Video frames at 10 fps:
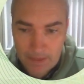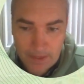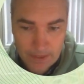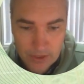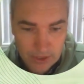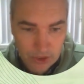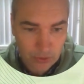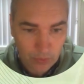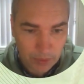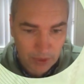and it's
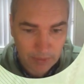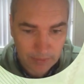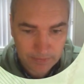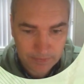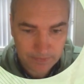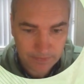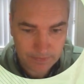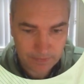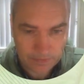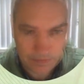no problem.
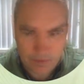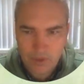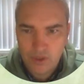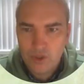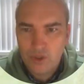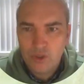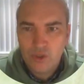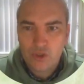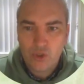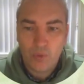
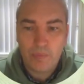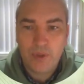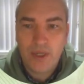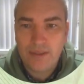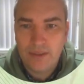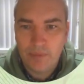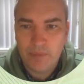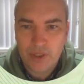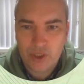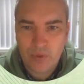So planting
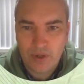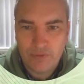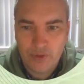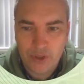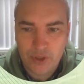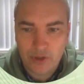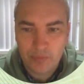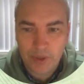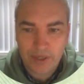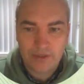up a square foot
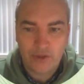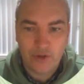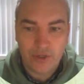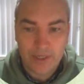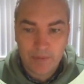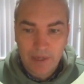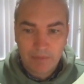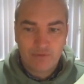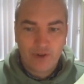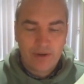garden bed now is
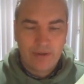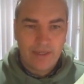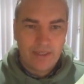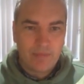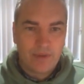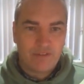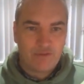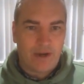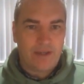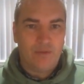made very easy by the
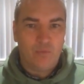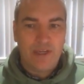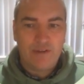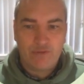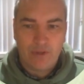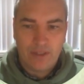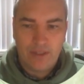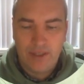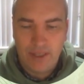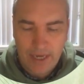fact that we have
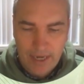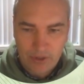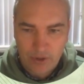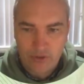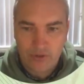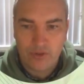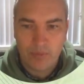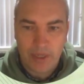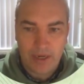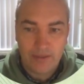laid out the
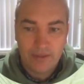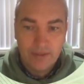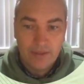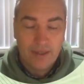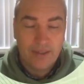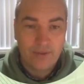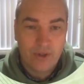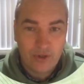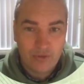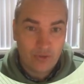bed. And
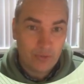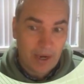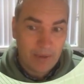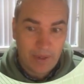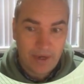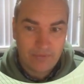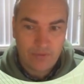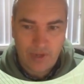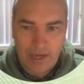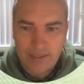now for my bed, for that